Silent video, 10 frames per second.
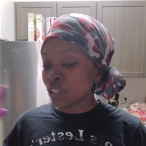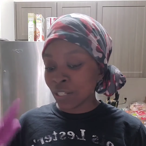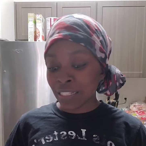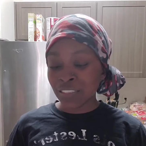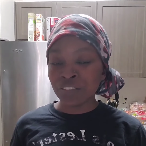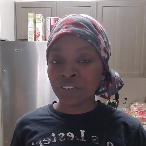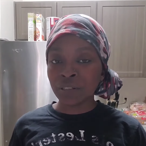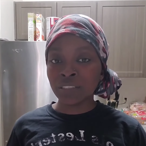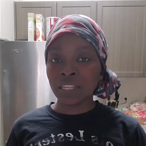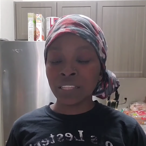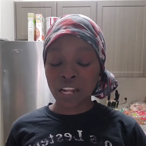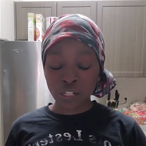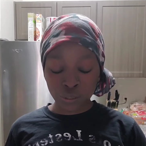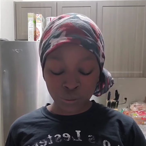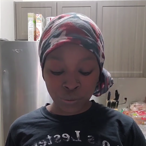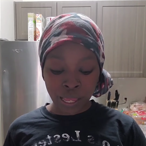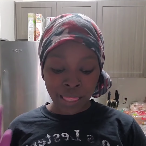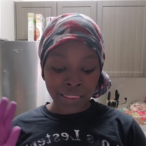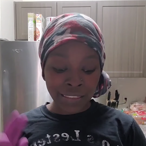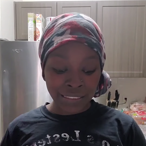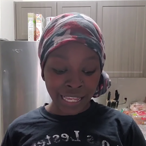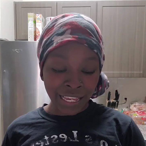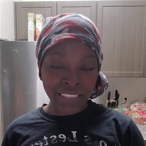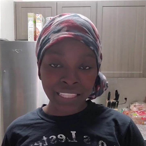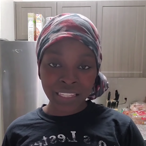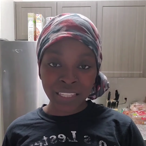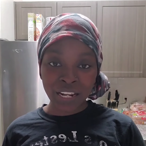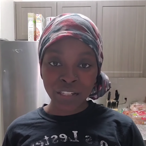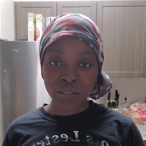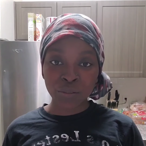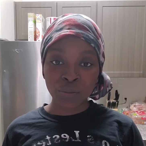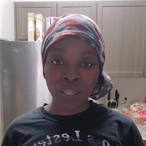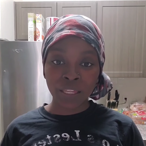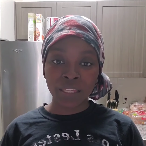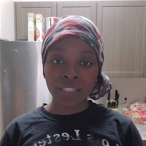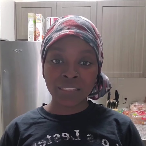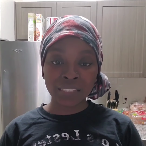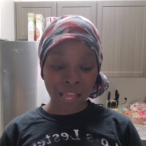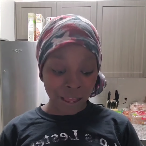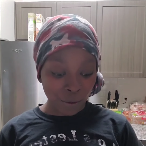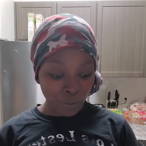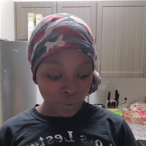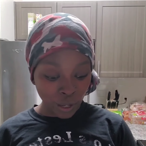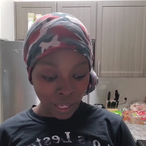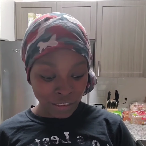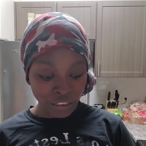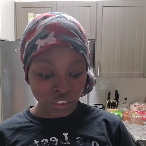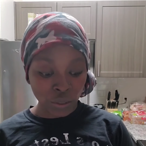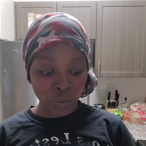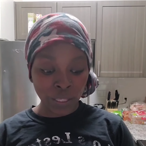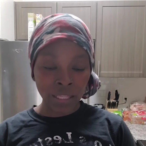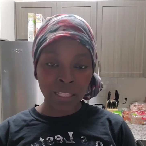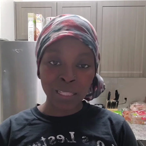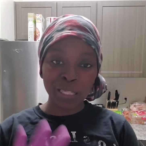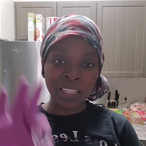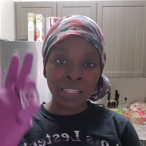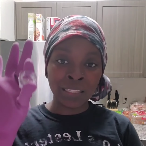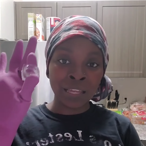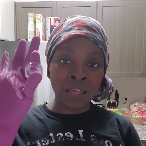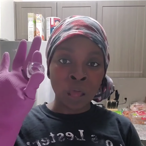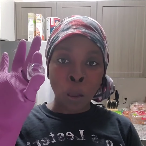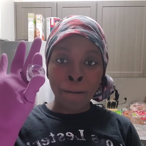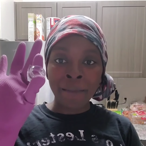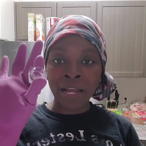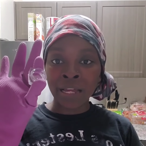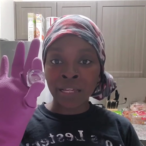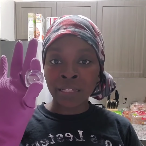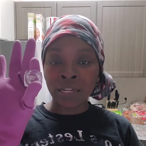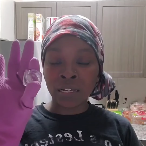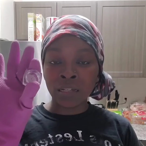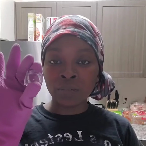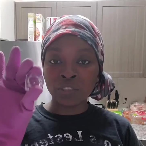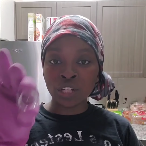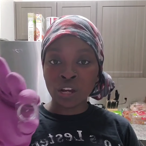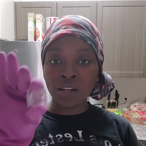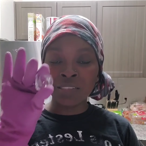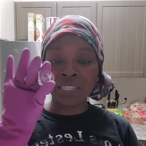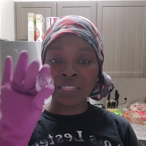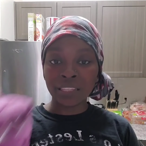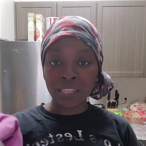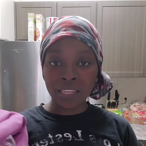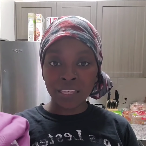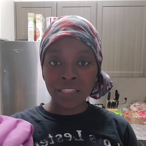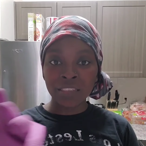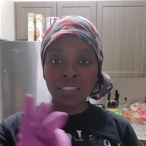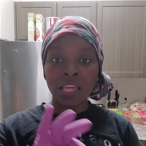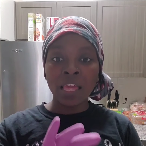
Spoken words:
So that's the first thing that I do. The second thing that I do is I soak and clean my jars and lids